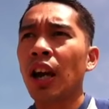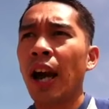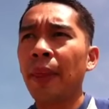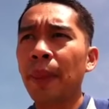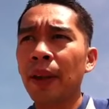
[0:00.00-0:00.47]

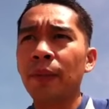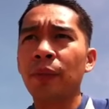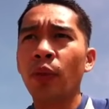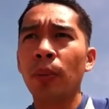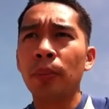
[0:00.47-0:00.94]
I think
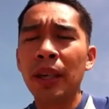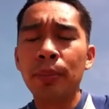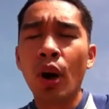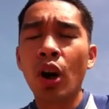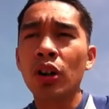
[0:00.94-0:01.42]
for me
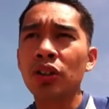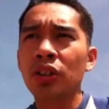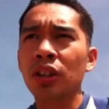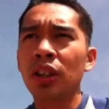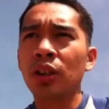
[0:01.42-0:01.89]

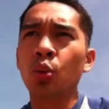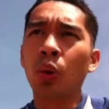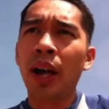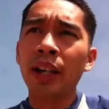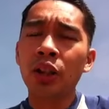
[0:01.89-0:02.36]
personally,
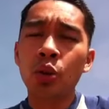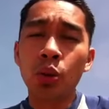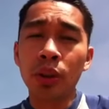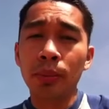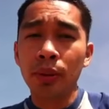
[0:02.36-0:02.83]
what I
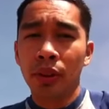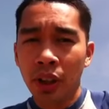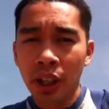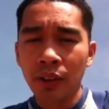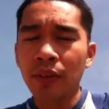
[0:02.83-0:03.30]
truly
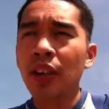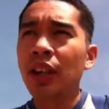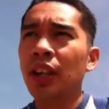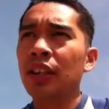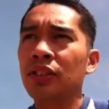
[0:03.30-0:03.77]
believe
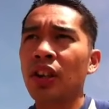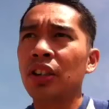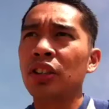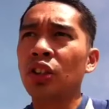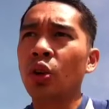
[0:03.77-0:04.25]
is,
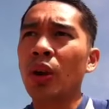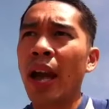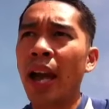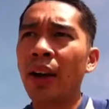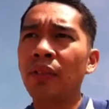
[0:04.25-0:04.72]

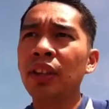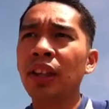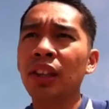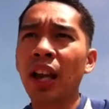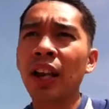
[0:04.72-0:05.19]
having
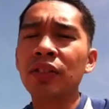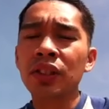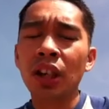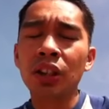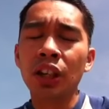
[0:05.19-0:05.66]
the
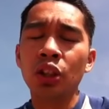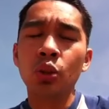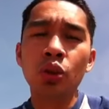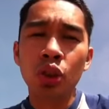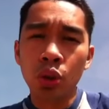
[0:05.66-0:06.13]
lifestyle that
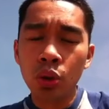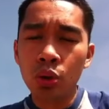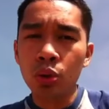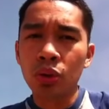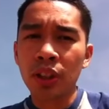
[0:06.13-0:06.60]
you
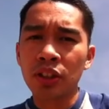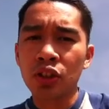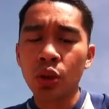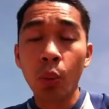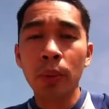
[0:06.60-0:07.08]
choose is
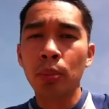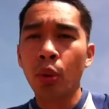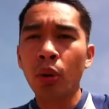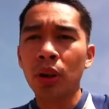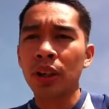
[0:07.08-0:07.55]
so
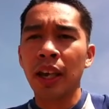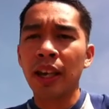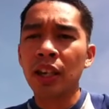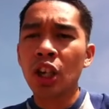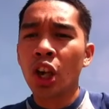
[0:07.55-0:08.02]
important,
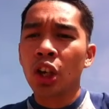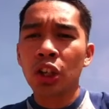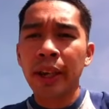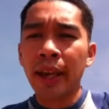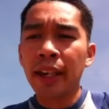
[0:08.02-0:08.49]
and
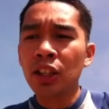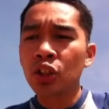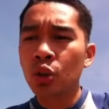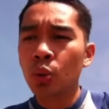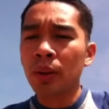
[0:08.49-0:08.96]
getting
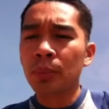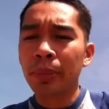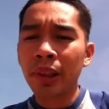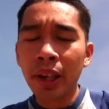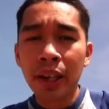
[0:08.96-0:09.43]
to a
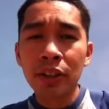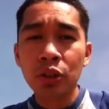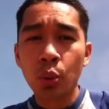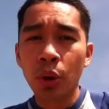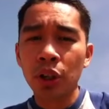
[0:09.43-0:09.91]

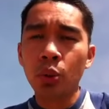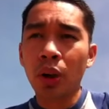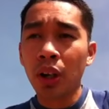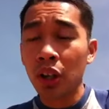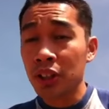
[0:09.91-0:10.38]
place where you
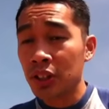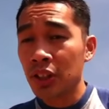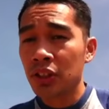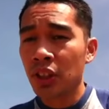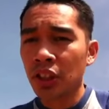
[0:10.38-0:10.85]
are
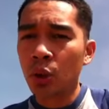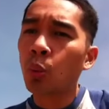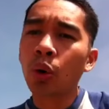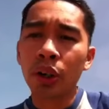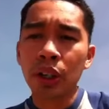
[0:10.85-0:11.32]
consistently
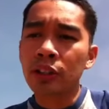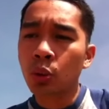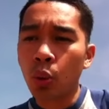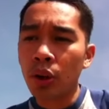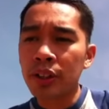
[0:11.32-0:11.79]
working
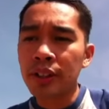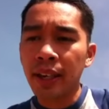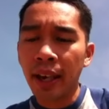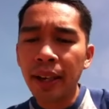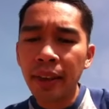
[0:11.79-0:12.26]
towards
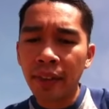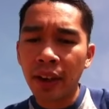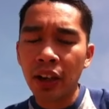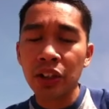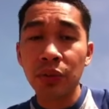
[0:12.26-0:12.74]
getting
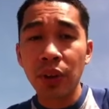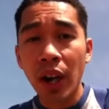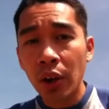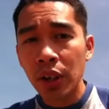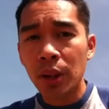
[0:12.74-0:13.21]
there is
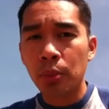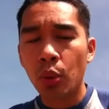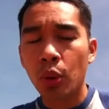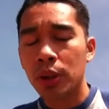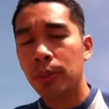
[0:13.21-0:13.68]
very
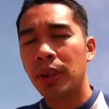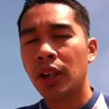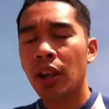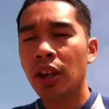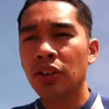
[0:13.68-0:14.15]
important,
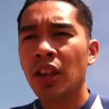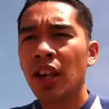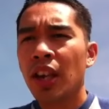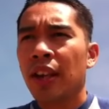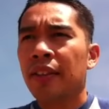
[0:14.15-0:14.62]
because
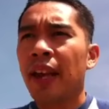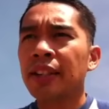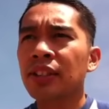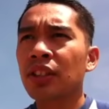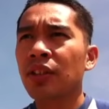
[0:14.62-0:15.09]

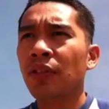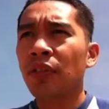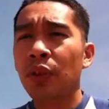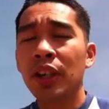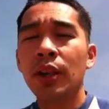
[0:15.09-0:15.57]
that's the
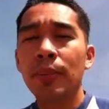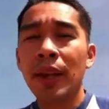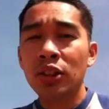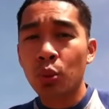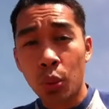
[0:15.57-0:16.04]
freedom
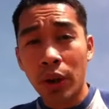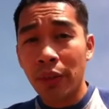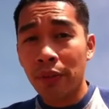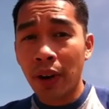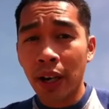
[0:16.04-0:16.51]
that's worth
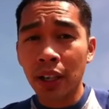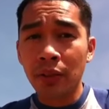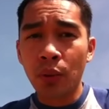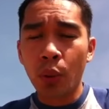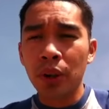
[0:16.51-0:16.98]
fighting
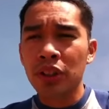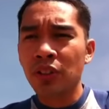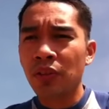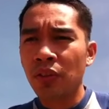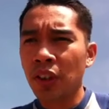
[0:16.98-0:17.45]
for. It's the
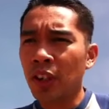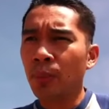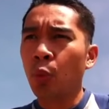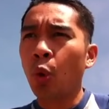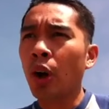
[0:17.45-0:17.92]

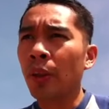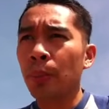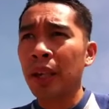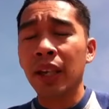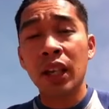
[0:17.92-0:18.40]
freedom worth
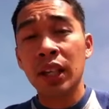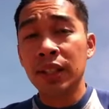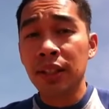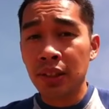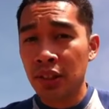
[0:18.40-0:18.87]
being
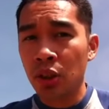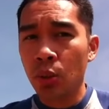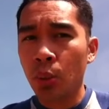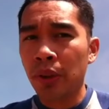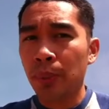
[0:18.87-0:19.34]
consistent
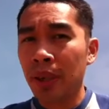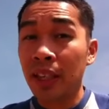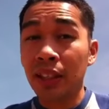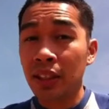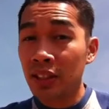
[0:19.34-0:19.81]
with,
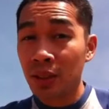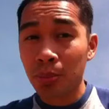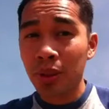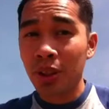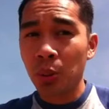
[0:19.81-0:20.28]
being
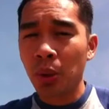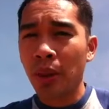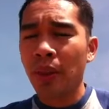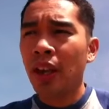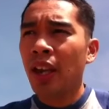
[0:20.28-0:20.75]
disciplined
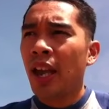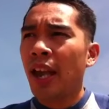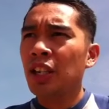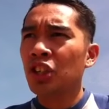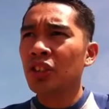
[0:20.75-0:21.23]
with,
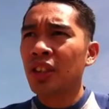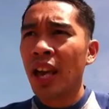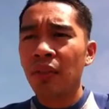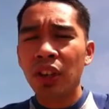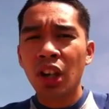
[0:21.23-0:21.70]
and just
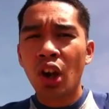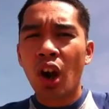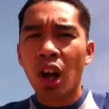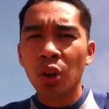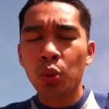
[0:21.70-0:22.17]
having an
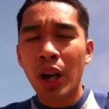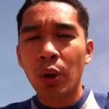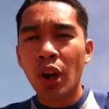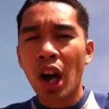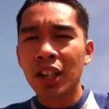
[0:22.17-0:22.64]

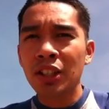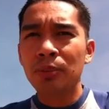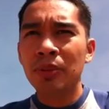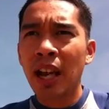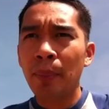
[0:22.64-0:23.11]
all-around
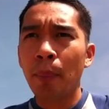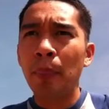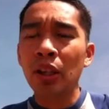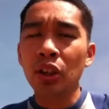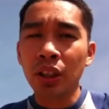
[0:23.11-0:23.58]
awesome time
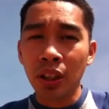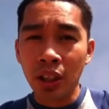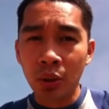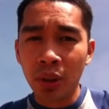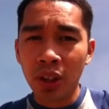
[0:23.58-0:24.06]
building
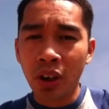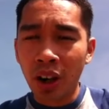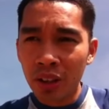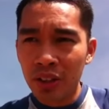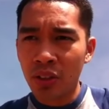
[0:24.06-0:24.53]
it,
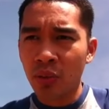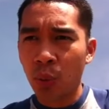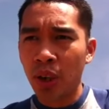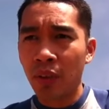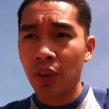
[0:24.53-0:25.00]
regardless of
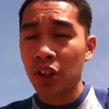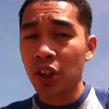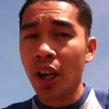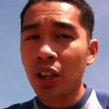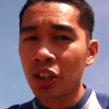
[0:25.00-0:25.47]
whatever
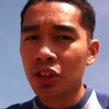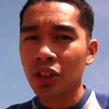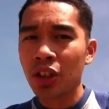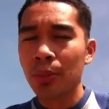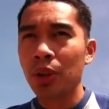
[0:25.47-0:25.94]
challenges
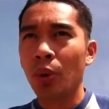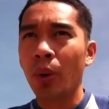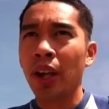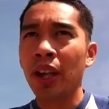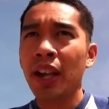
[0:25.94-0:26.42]
come your
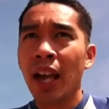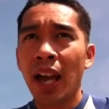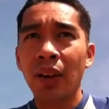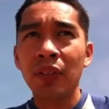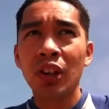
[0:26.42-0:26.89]
way.
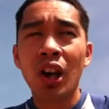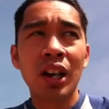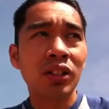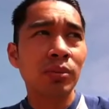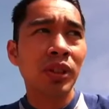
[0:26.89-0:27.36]
Have an
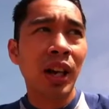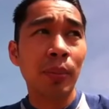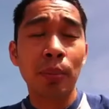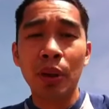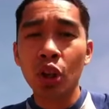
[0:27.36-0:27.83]
awesome
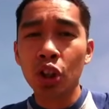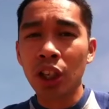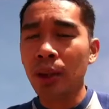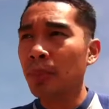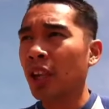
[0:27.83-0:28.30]
time
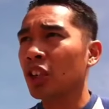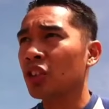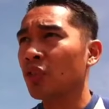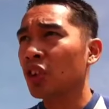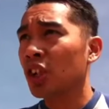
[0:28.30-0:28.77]
building it,
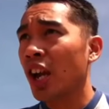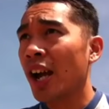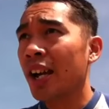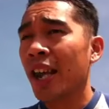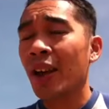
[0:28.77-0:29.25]
because if you're
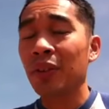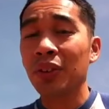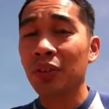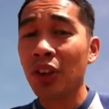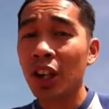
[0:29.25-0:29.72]
not having
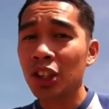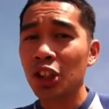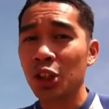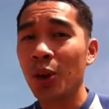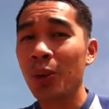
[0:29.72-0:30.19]
fun, you're
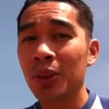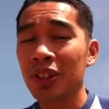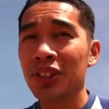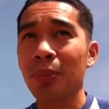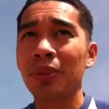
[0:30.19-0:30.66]
doing
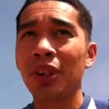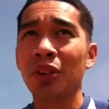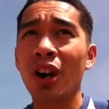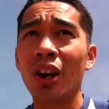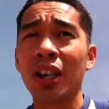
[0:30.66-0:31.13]
something
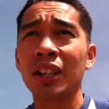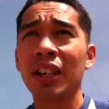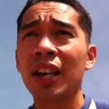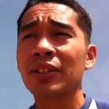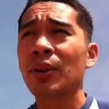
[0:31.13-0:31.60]
wrong. And
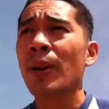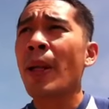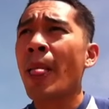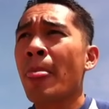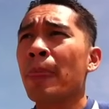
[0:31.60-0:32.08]
guys,
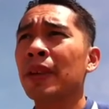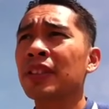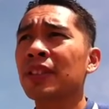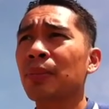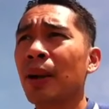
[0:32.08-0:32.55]

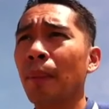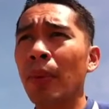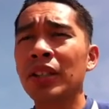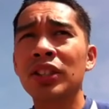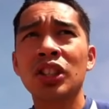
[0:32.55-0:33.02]
this is my
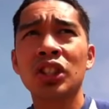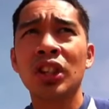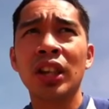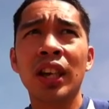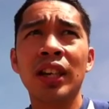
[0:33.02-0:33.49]
message
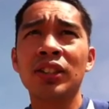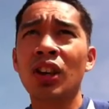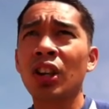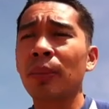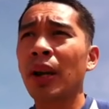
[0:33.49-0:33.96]
today. It's
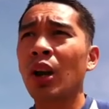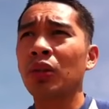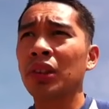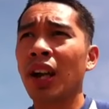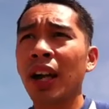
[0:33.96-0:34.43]
all
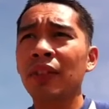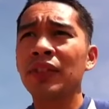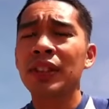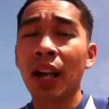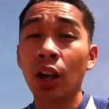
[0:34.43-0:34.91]
about
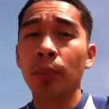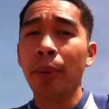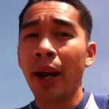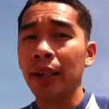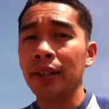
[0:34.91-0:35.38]
lifestyle
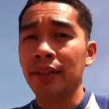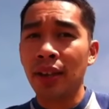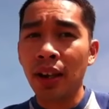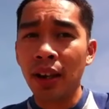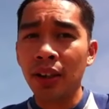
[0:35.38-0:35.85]
by
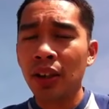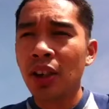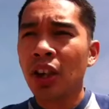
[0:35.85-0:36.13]
design.